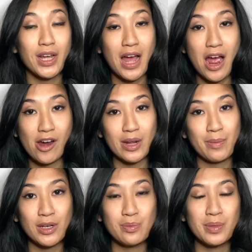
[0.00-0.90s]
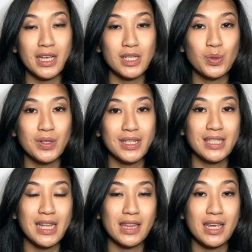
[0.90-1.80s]
I got hired at my new place was
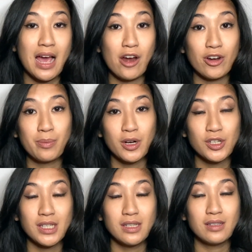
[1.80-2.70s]
that the hiring person